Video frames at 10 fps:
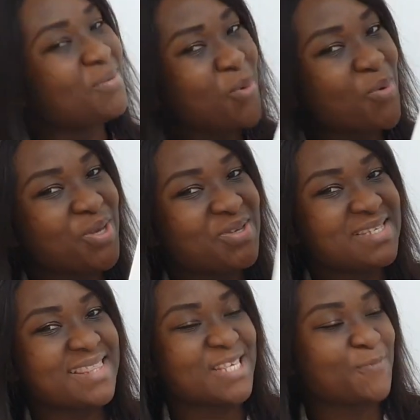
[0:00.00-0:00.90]
So when you
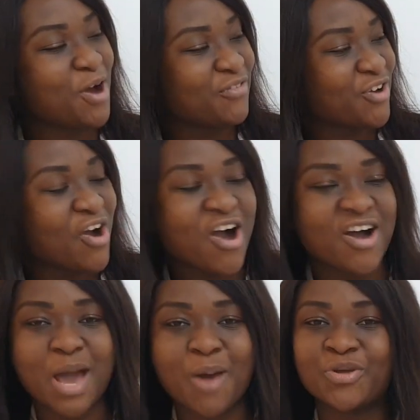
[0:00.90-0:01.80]
see this part of the
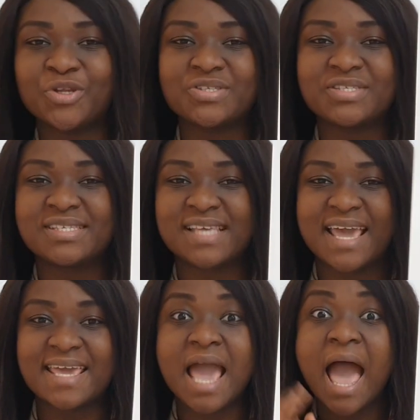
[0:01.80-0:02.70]
card, I want you to
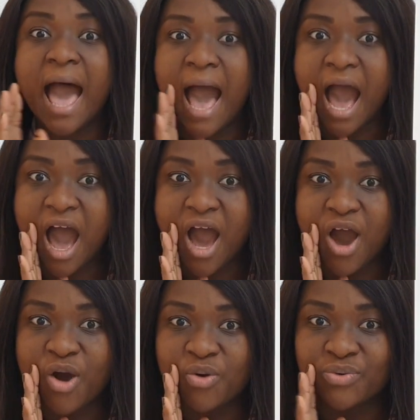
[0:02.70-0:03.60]
say,
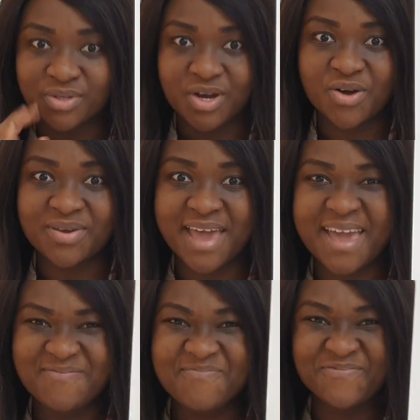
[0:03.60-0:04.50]
ow.
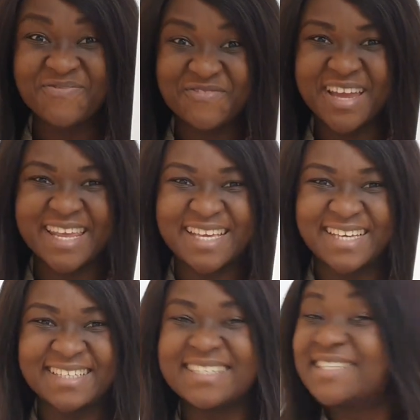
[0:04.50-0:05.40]
Okay? Ready?
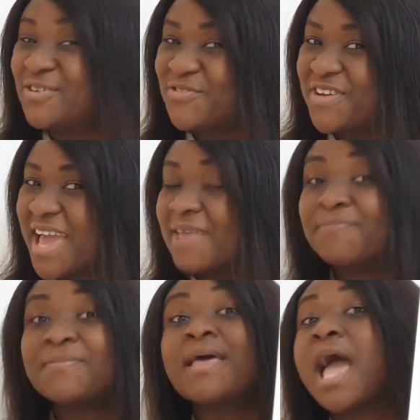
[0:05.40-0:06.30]
Don't forget,
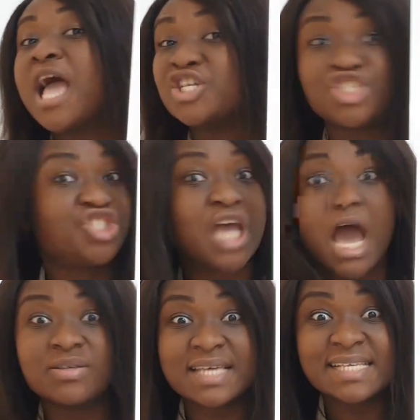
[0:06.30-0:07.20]

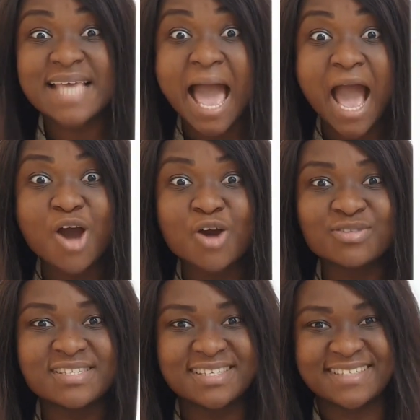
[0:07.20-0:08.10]
shout it
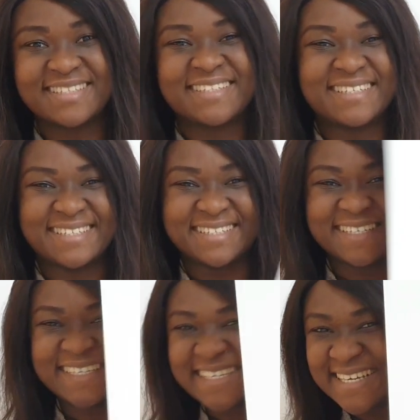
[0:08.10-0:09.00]
out.
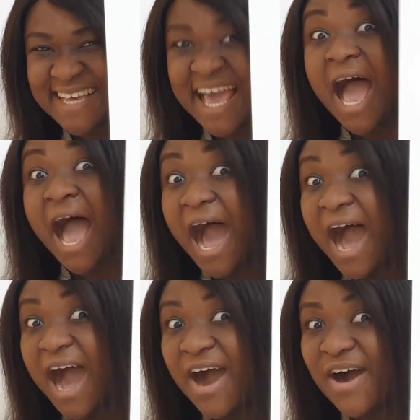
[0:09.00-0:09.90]

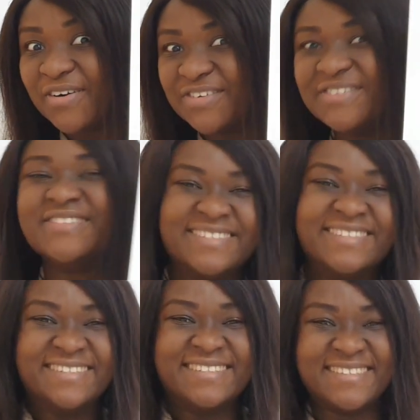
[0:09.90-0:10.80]
Ow.
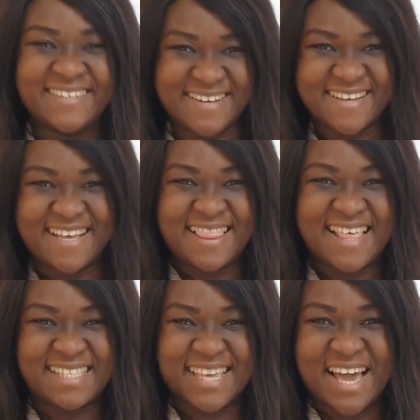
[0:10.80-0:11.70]

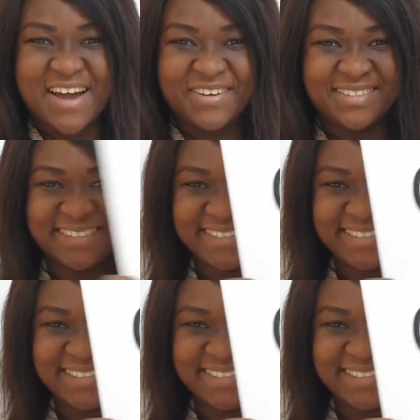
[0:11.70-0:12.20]
Let's go.